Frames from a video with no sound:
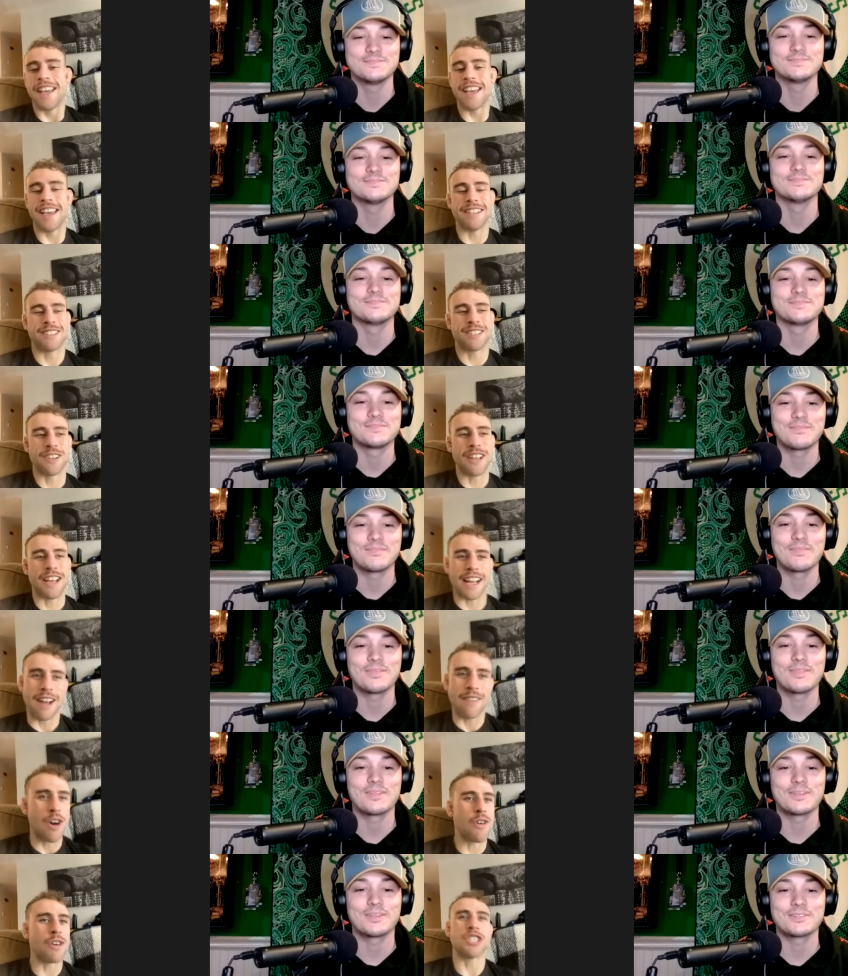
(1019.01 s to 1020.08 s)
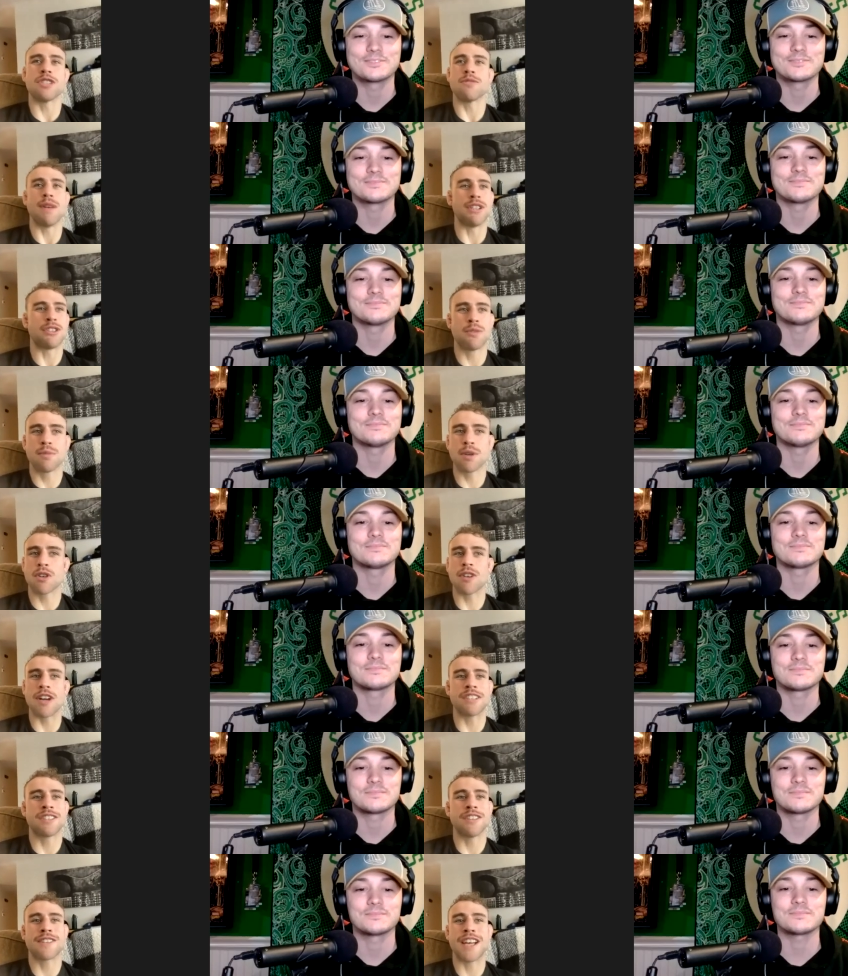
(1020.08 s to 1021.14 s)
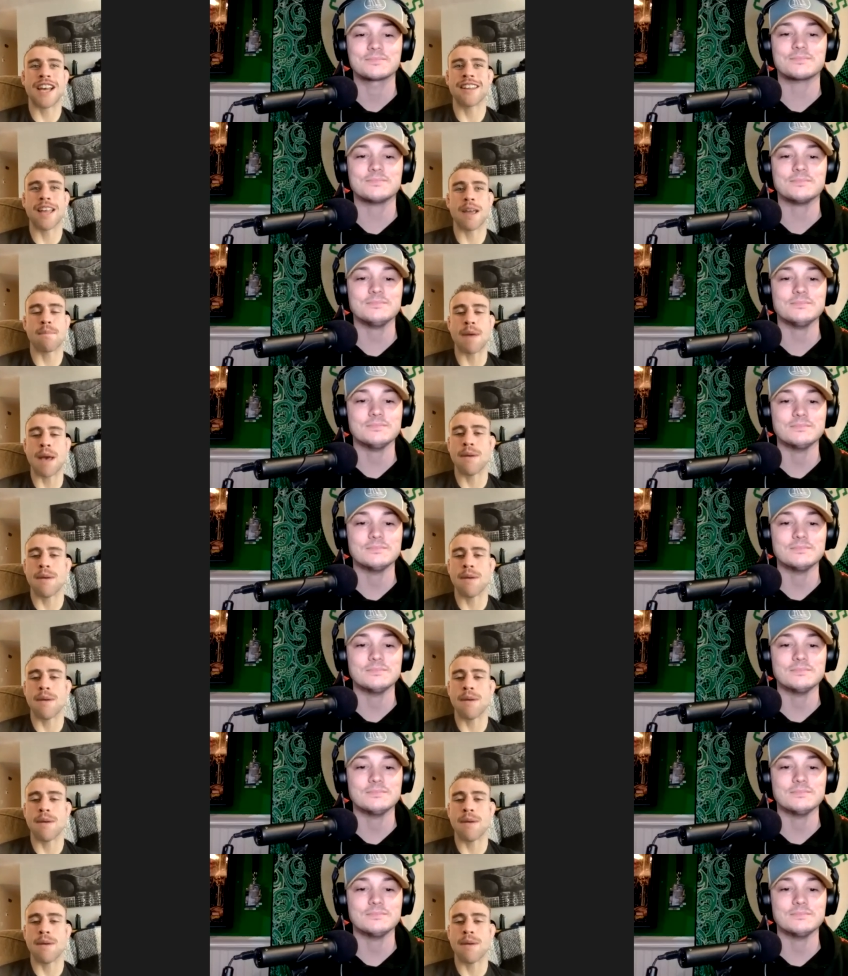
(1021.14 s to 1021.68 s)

Speaker 1: And so, like, I've always just been super aggressive, kind of like,